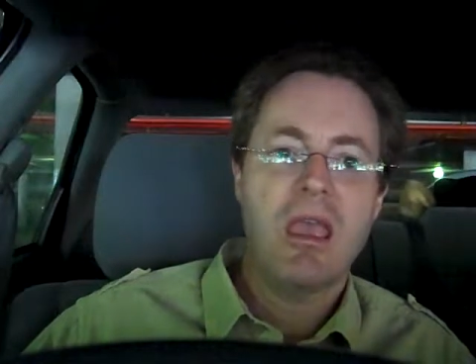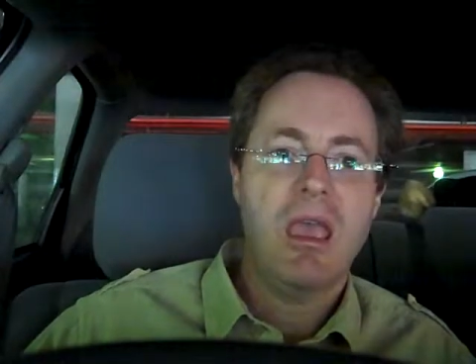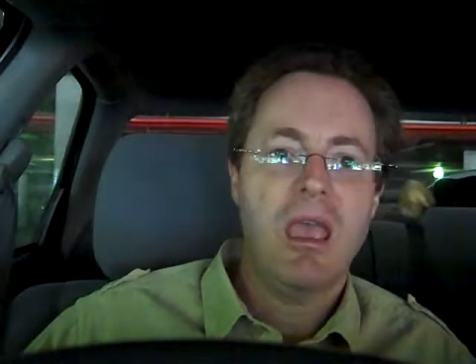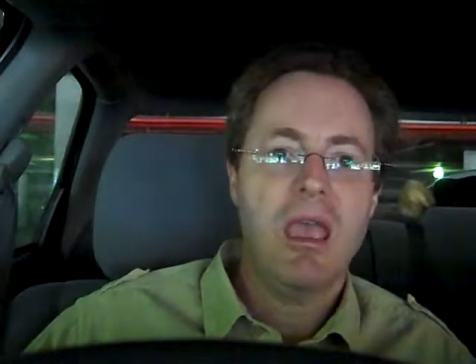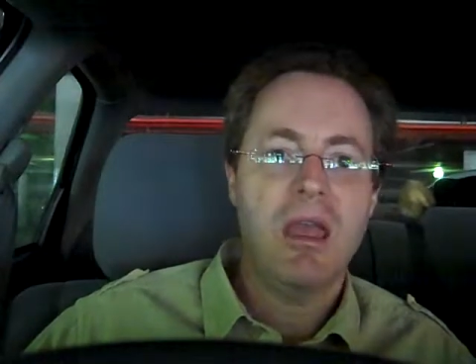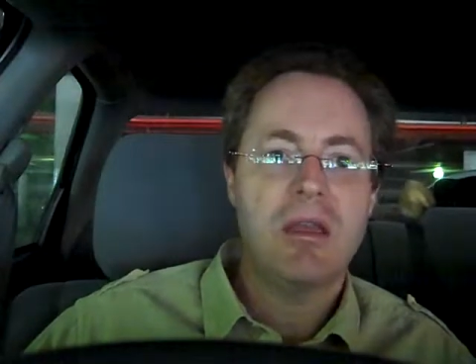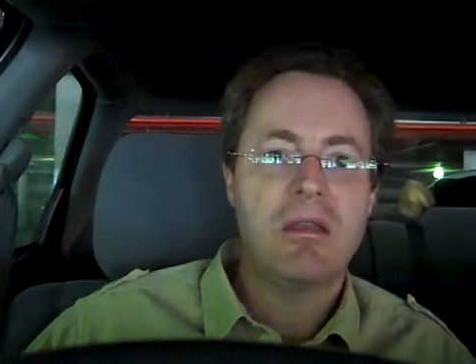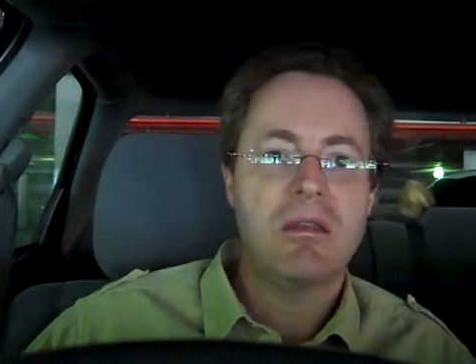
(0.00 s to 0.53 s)

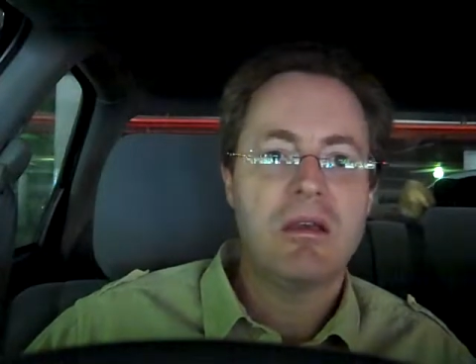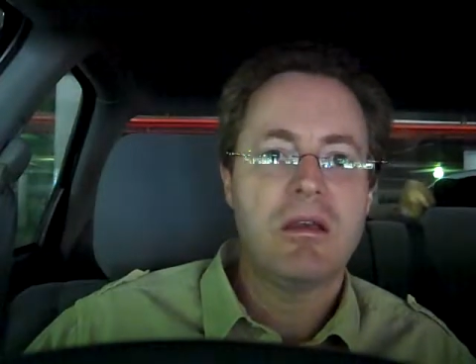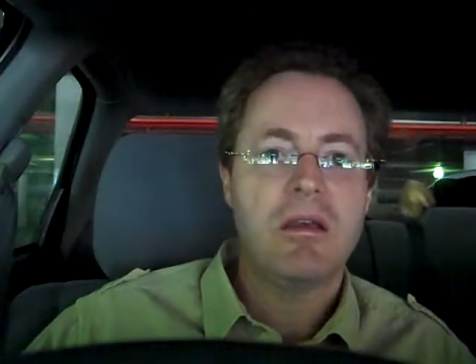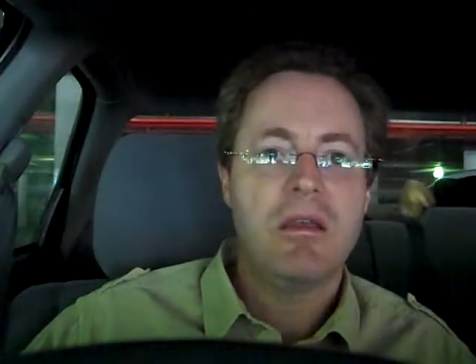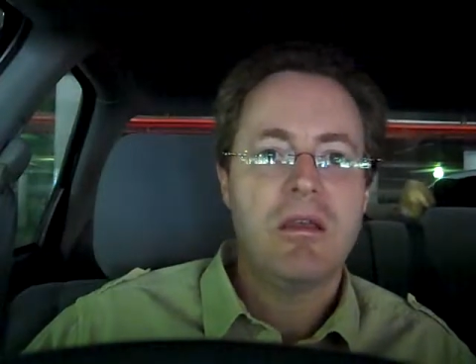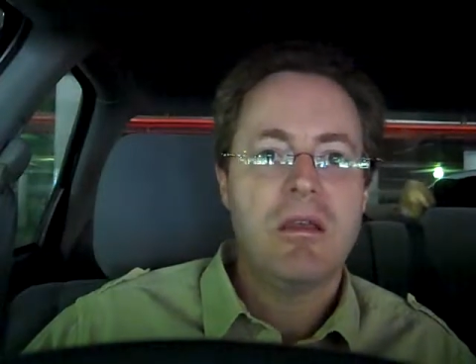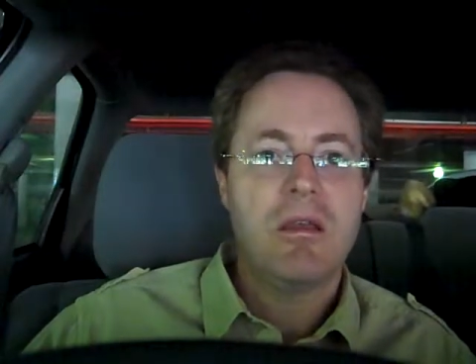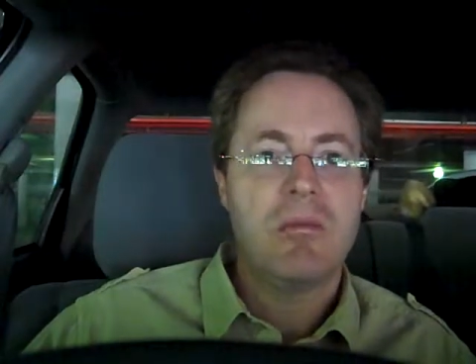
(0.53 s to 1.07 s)
and
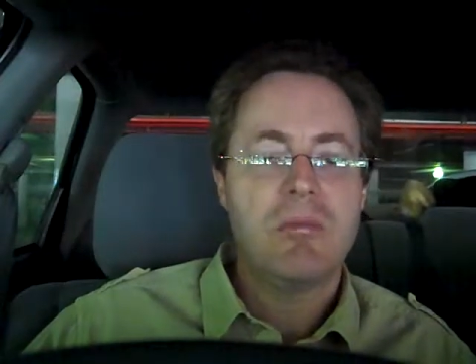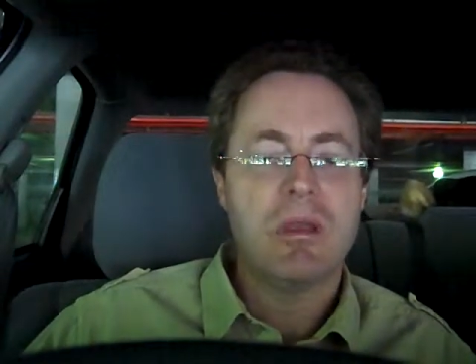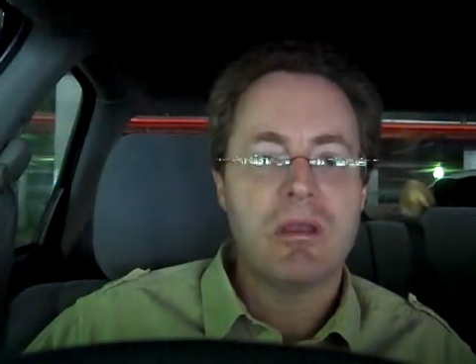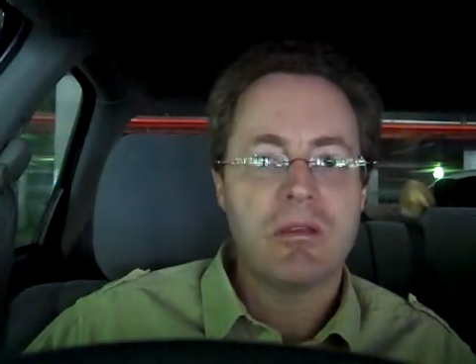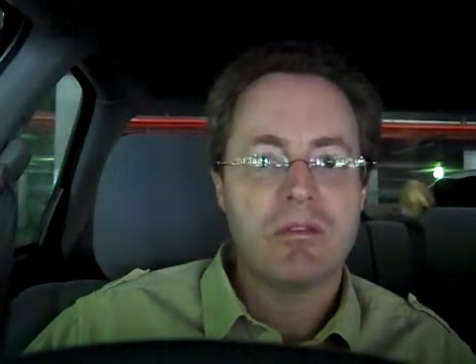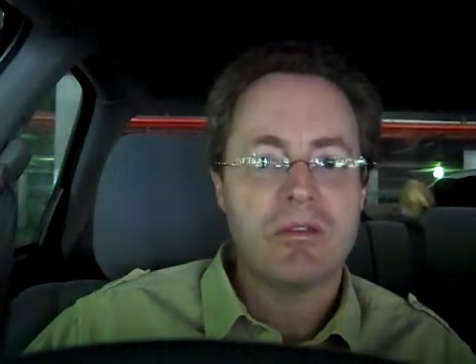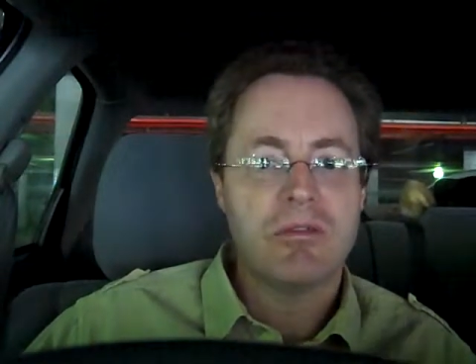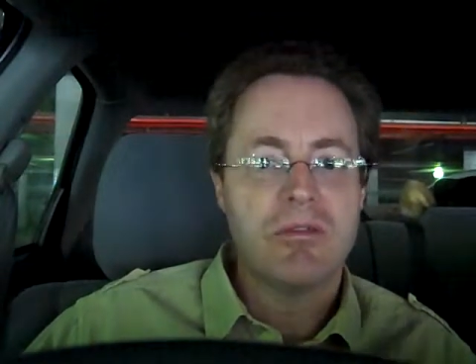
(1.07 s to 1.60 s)

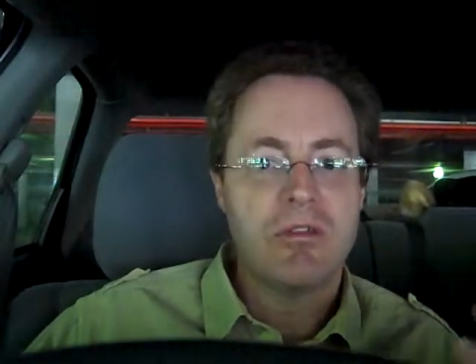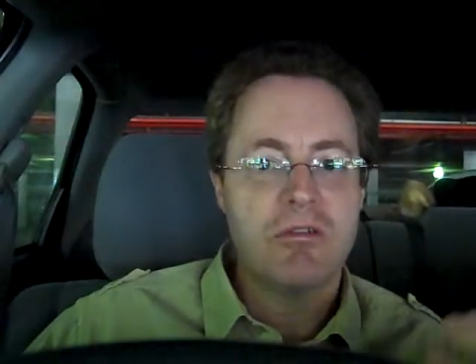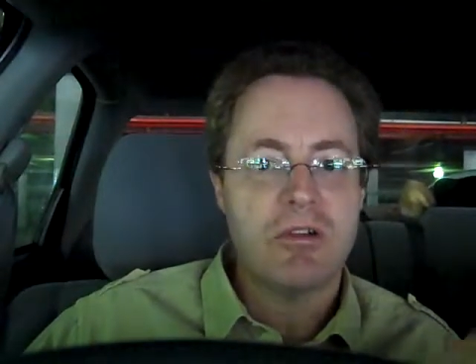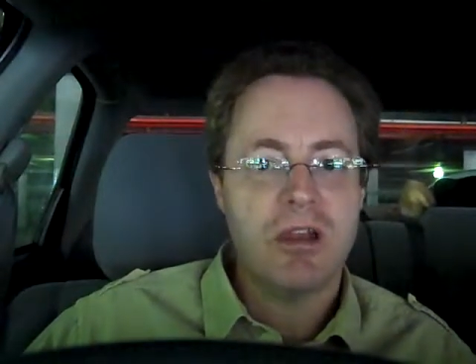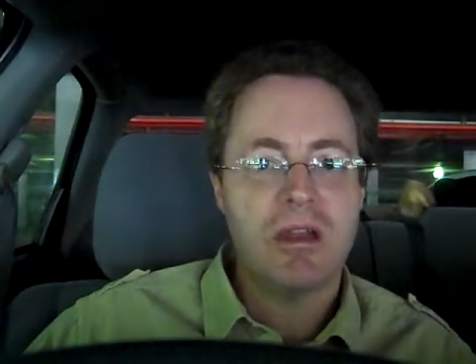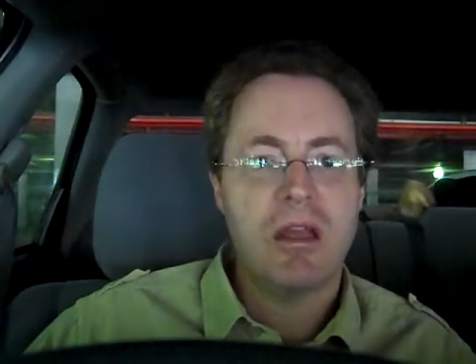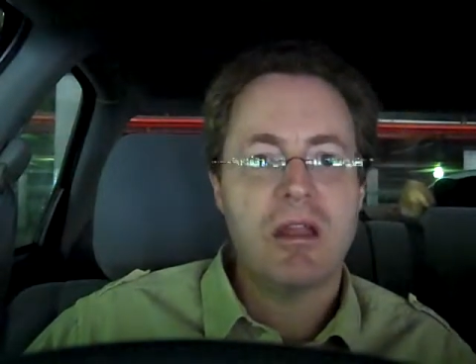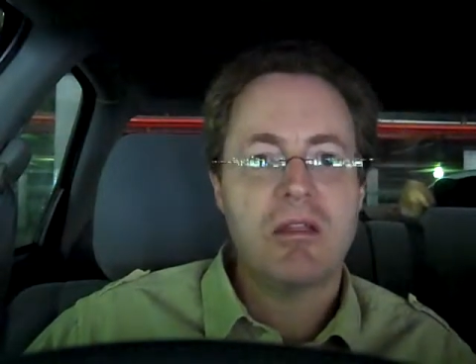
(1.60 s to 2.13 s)
because of the
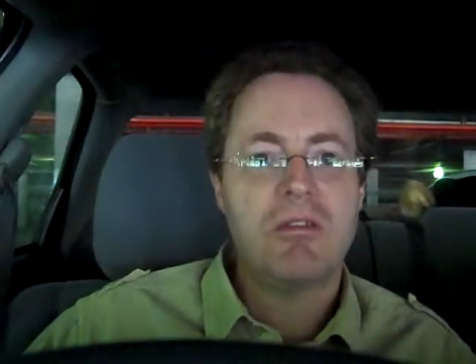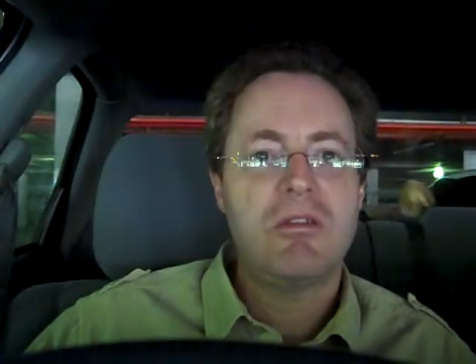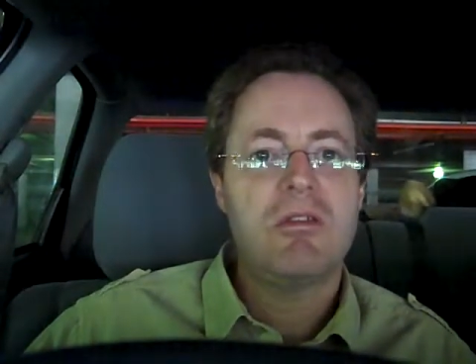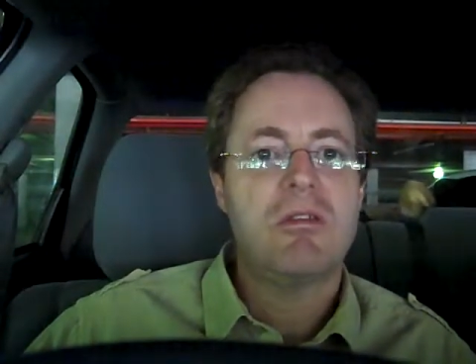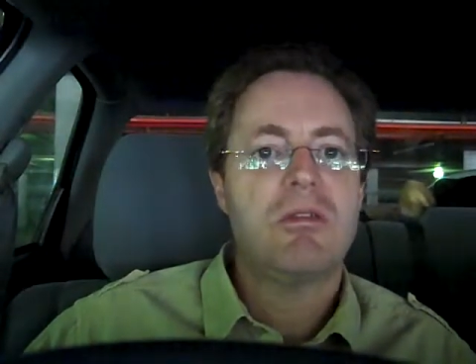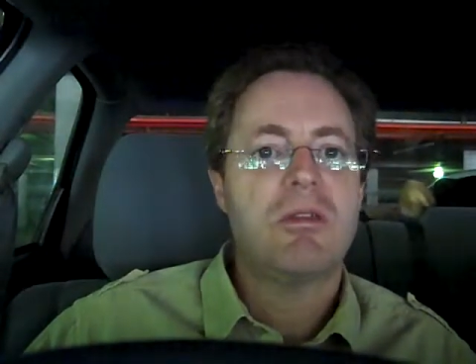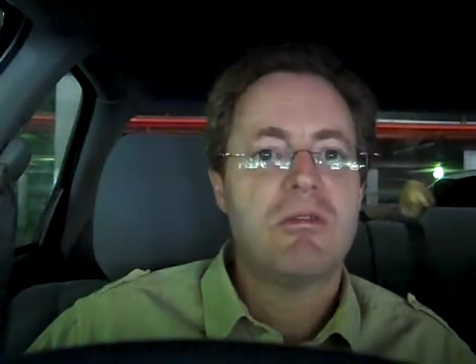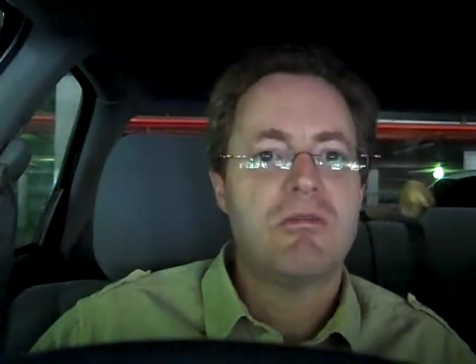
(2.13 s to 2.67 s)
right
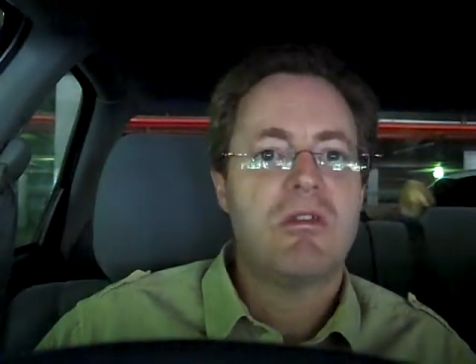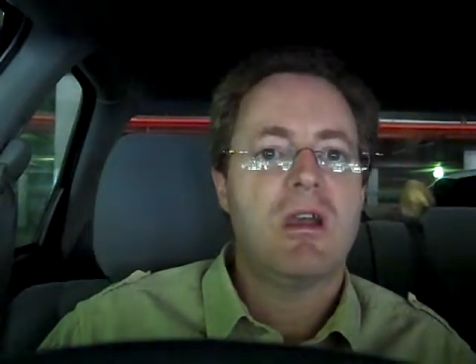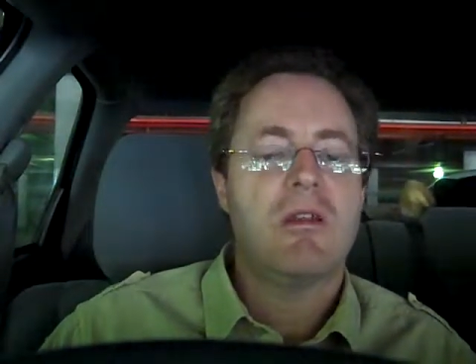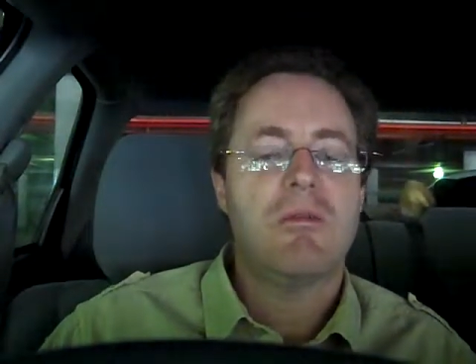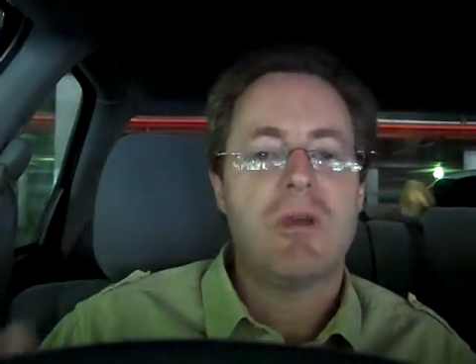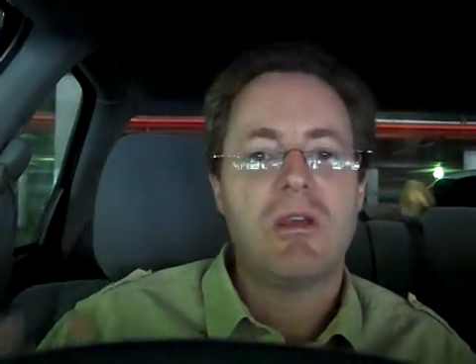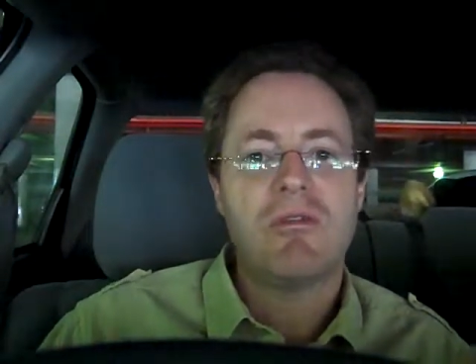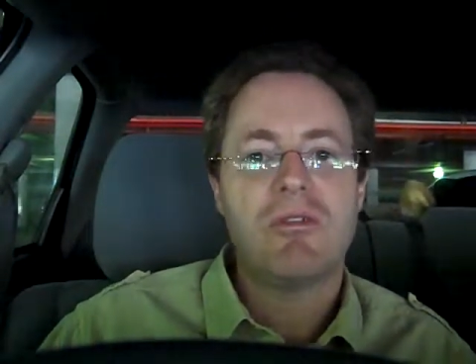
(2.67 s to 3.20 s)
attitude and the right
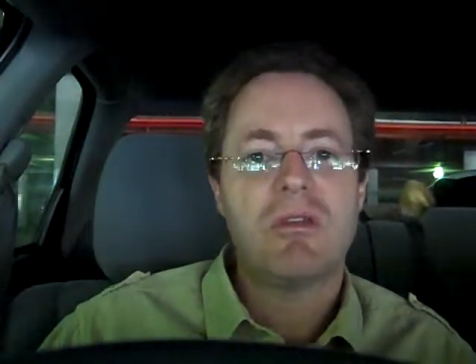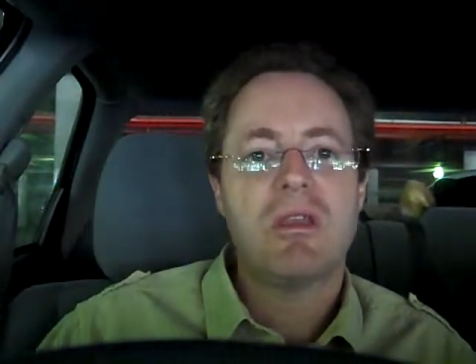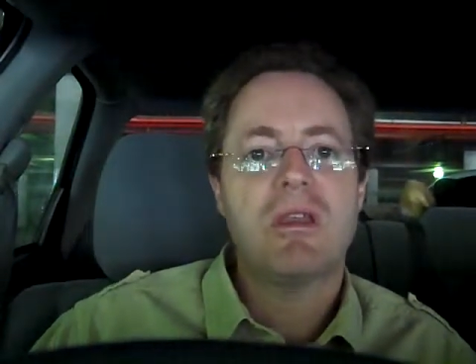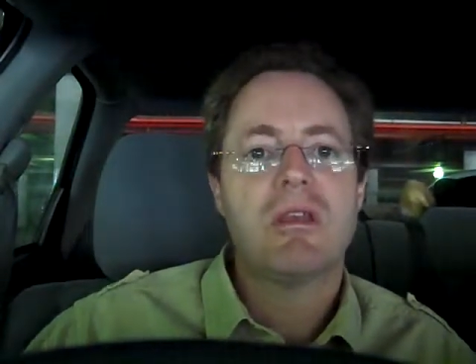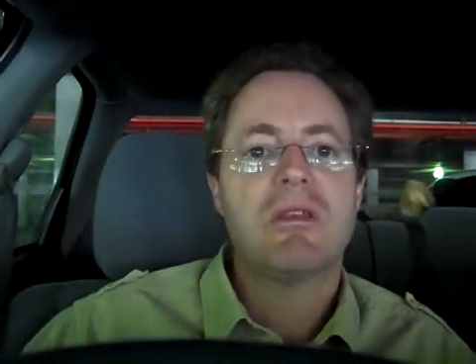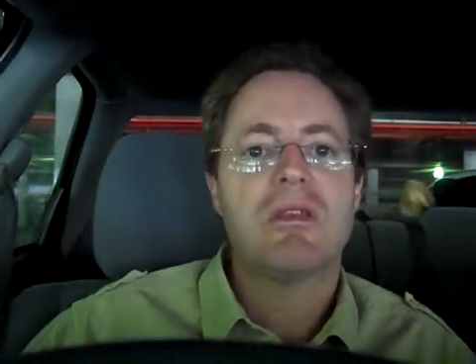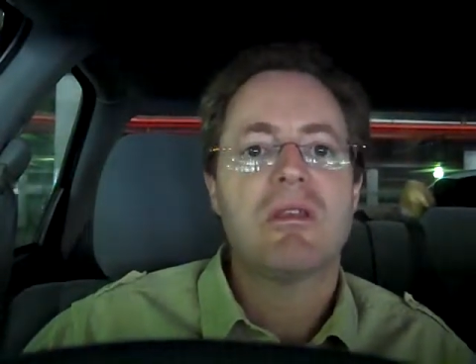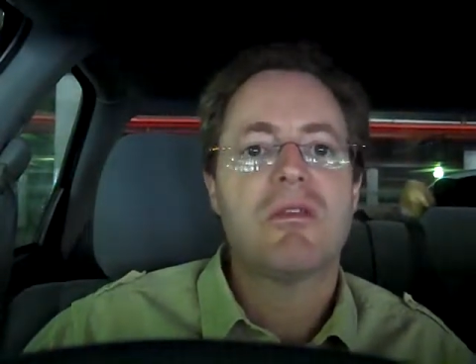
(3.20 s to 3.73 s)
way of
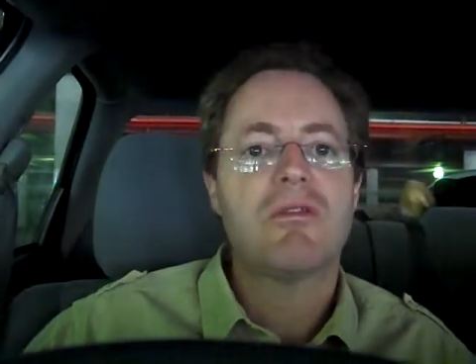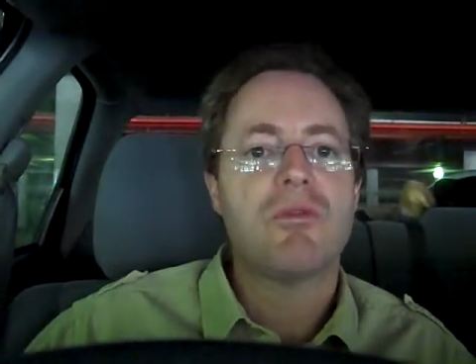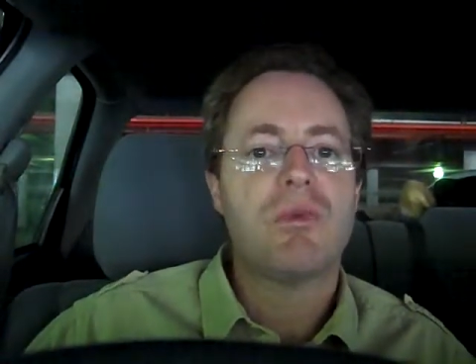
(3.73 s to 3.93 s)
looking at things,